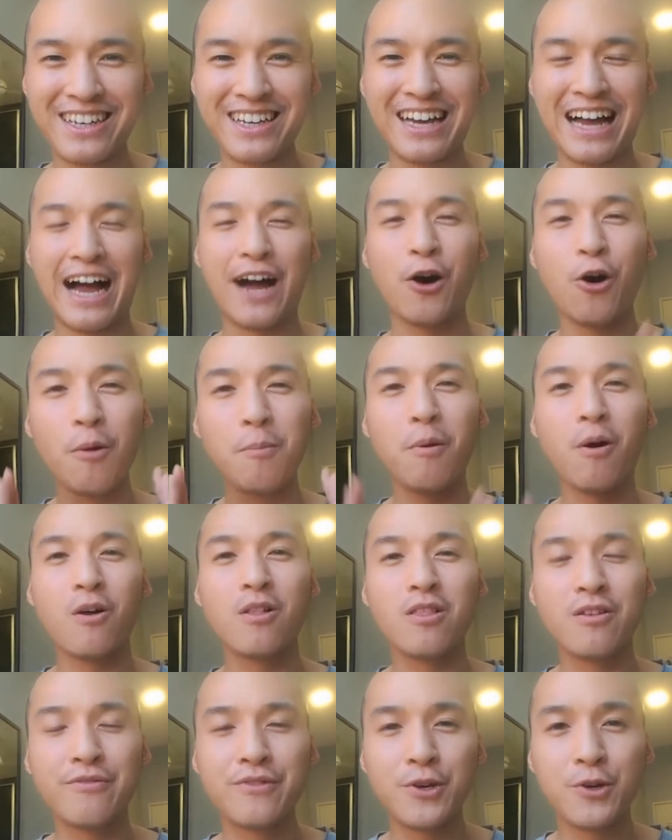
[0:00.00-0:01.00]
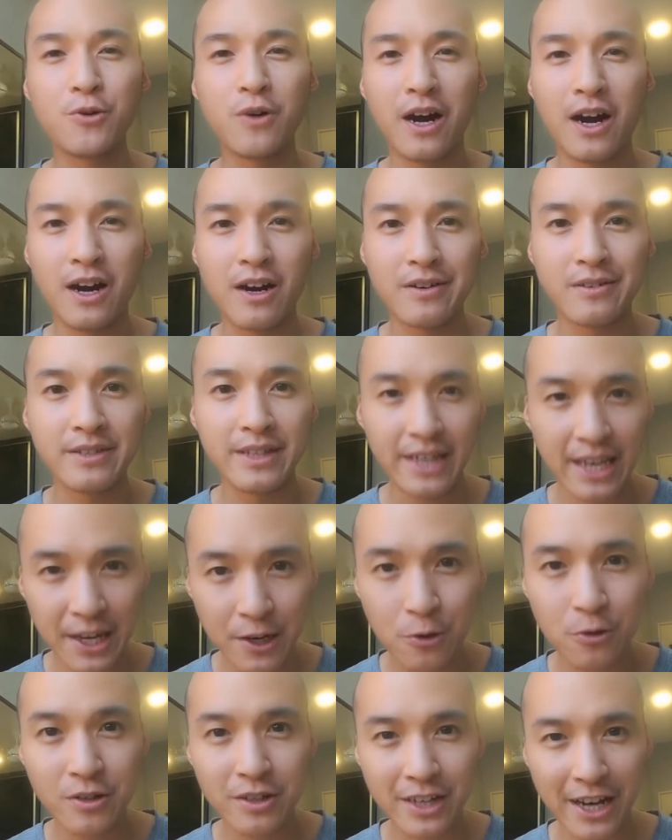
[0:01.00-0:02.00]
I hope all of you are taking
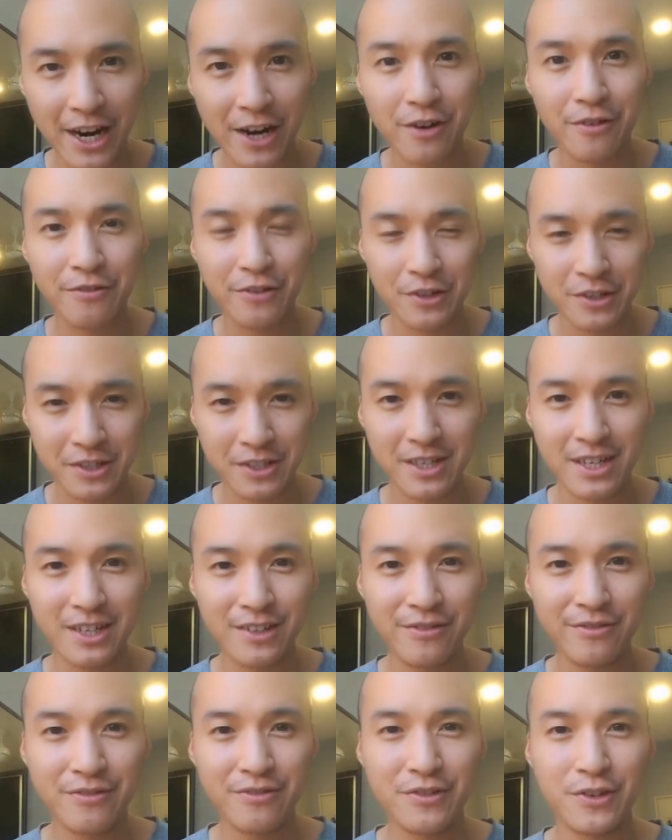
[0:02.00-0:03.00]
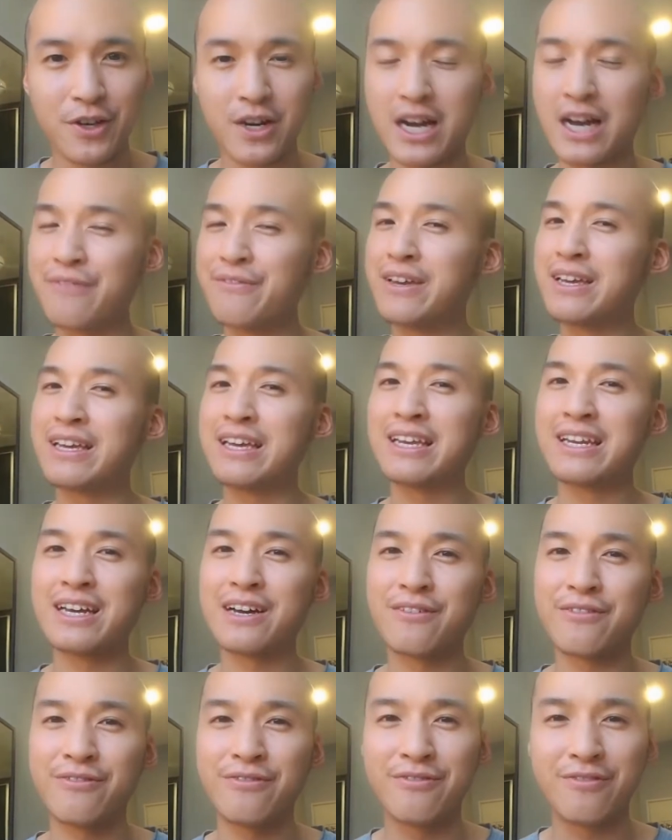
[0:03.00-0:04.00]
good care of yourself, you're having
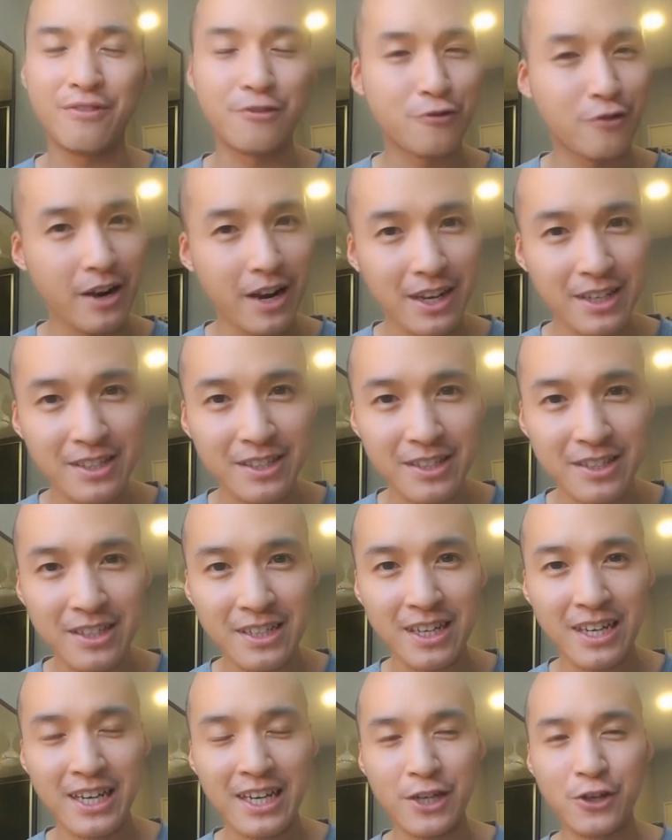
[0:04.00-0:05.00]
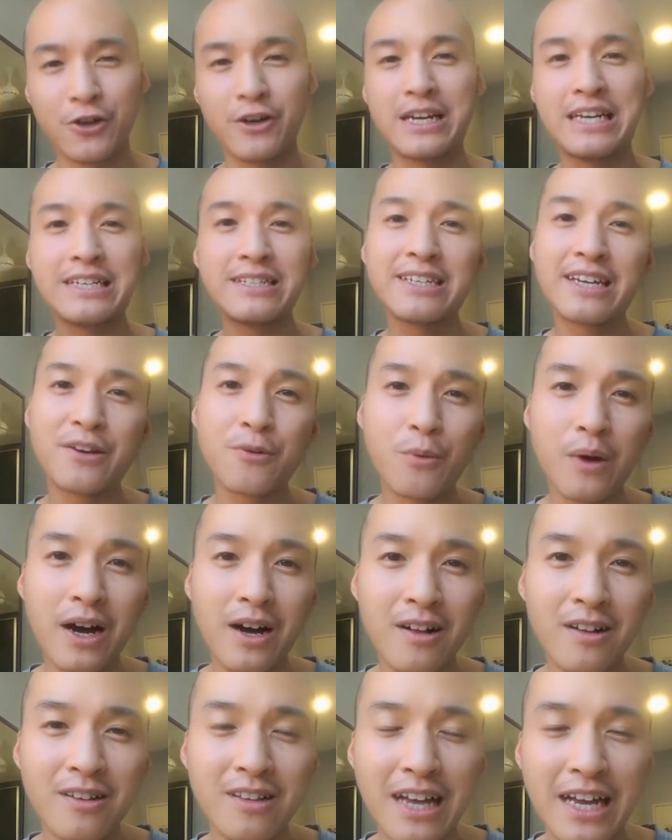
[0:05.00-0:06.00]
enough rest, you're eating
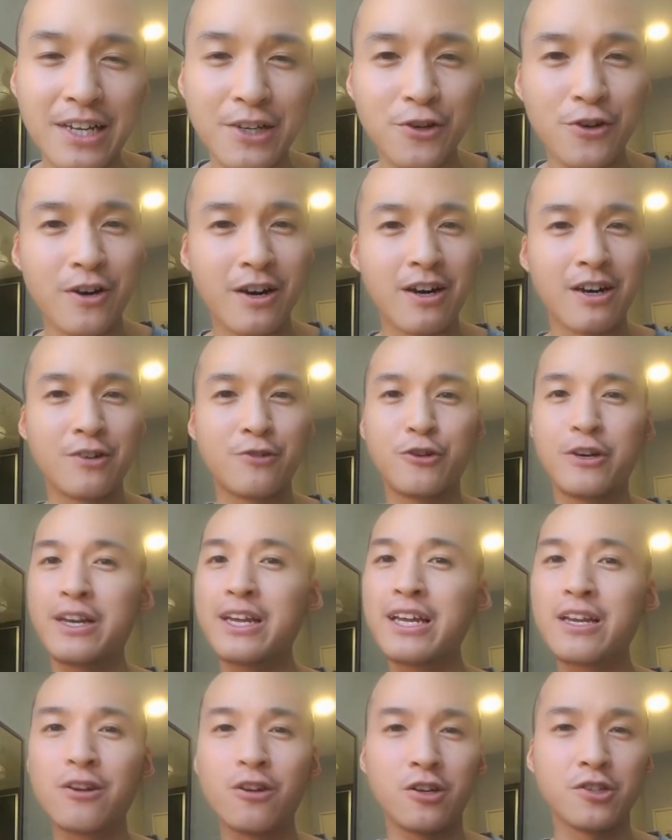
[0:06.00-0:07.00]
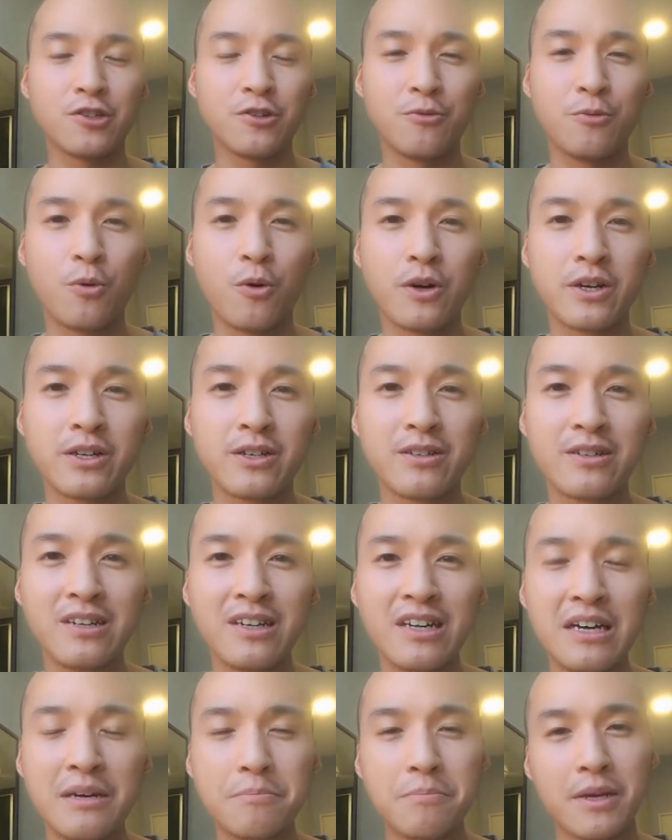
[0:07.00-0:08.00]
well and you're drinking lots of water
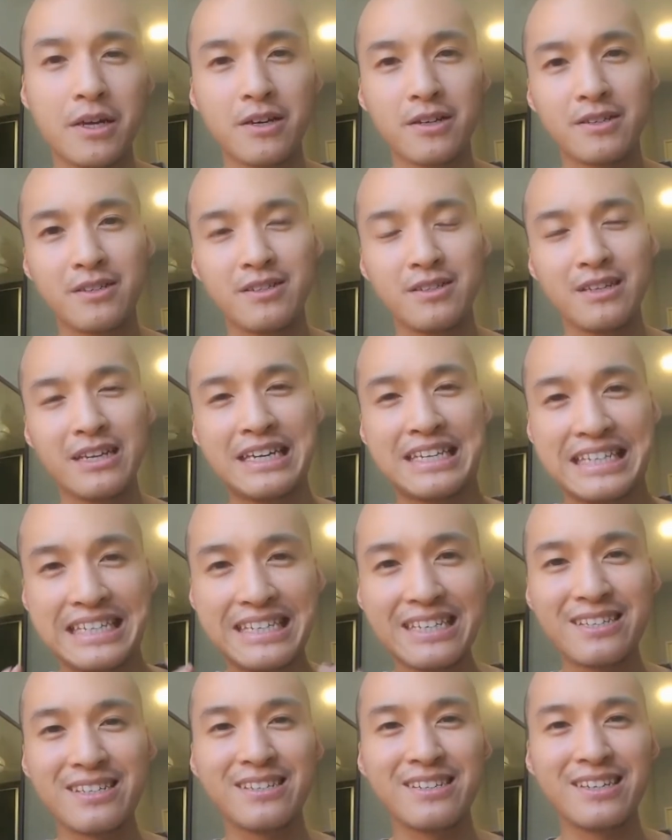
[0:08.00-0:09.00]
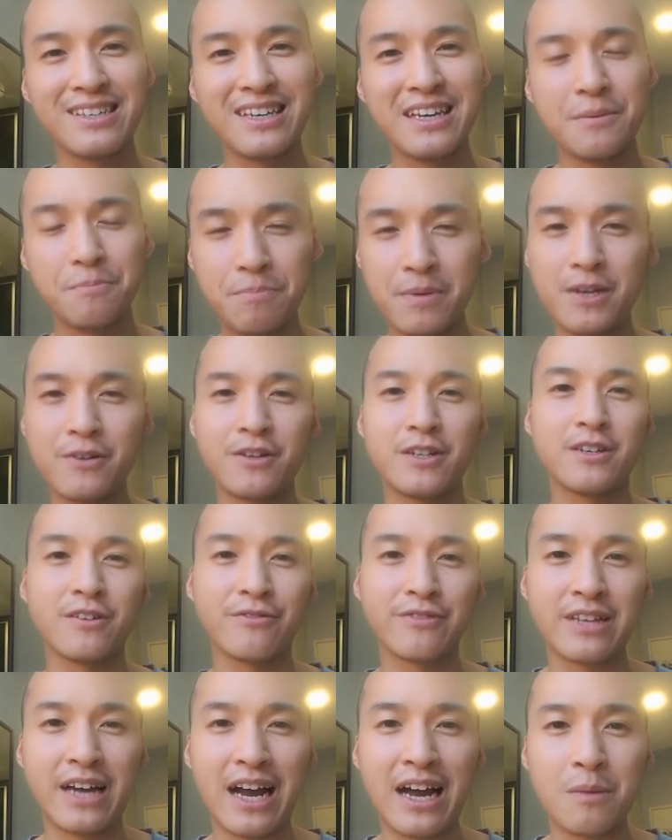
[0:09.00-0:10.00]
because in this period of
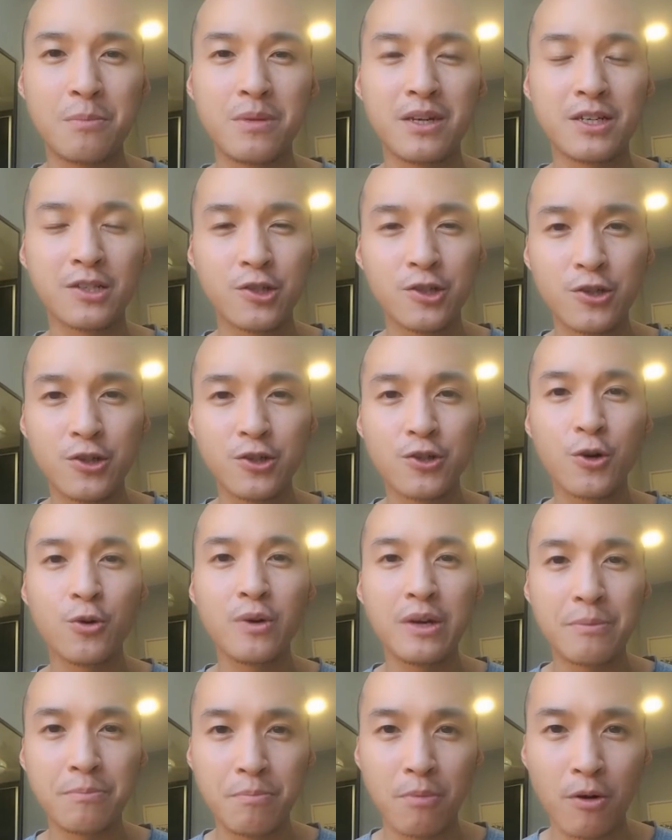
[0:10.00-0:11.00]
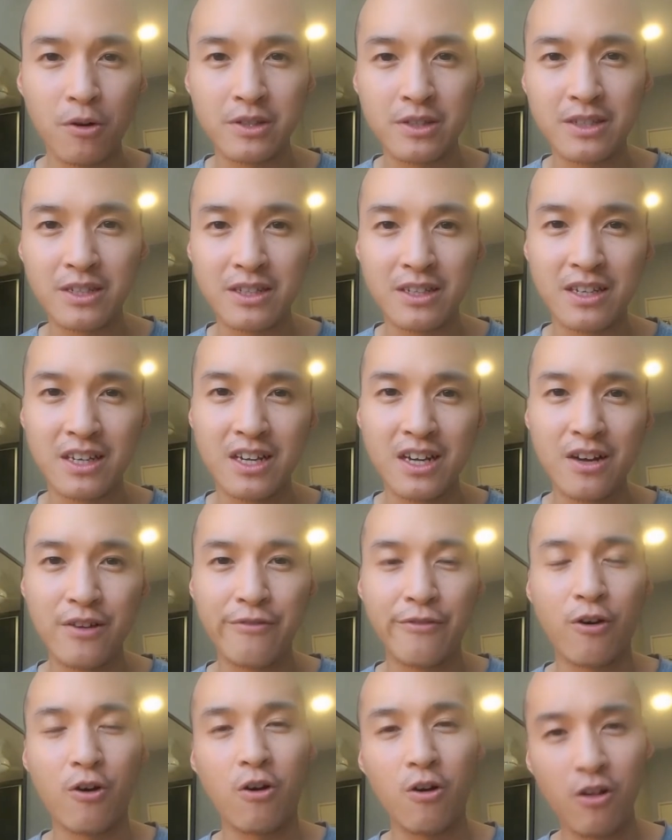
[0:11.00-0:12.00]
time it is so important
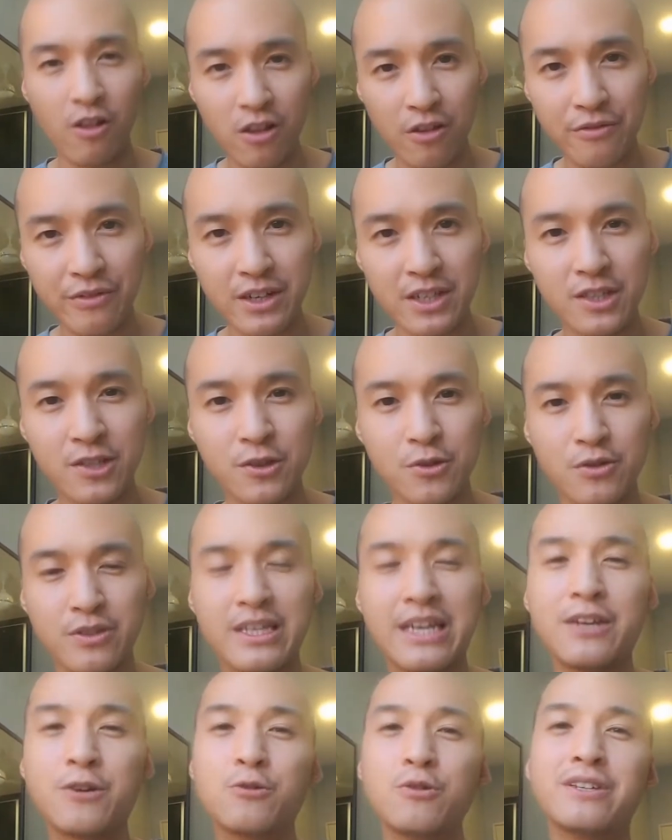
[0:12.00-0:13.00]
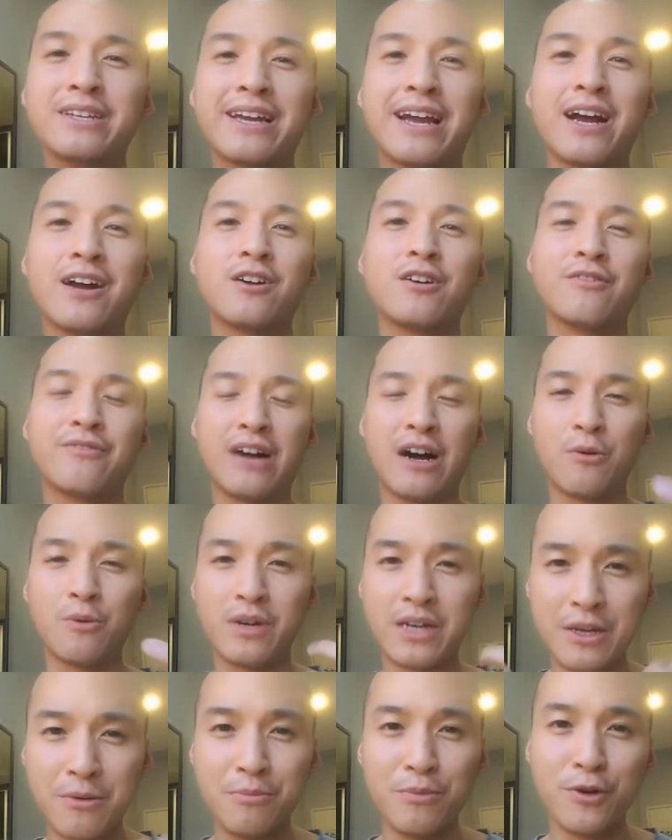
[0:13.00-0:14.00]
for all of us to take good care of our
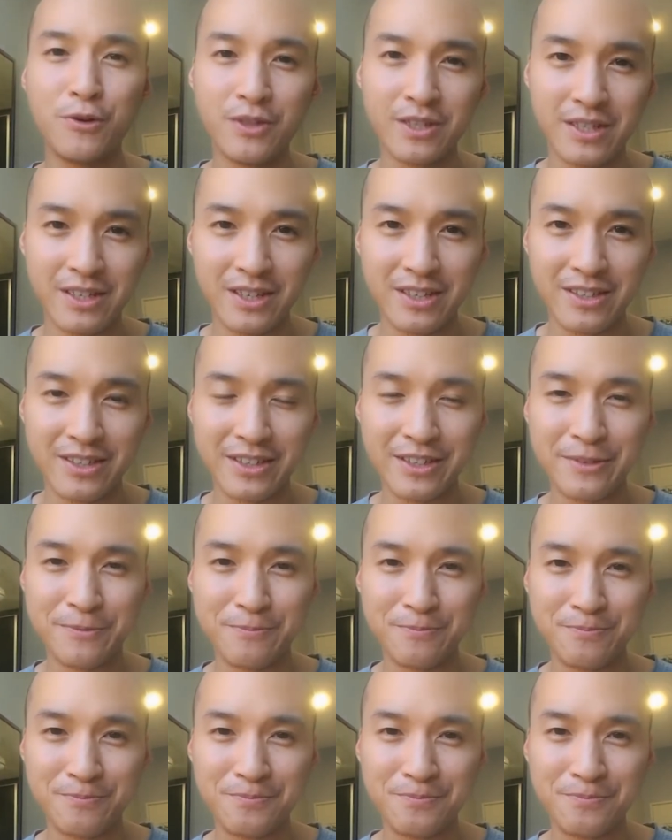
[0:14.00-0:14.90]
immune system.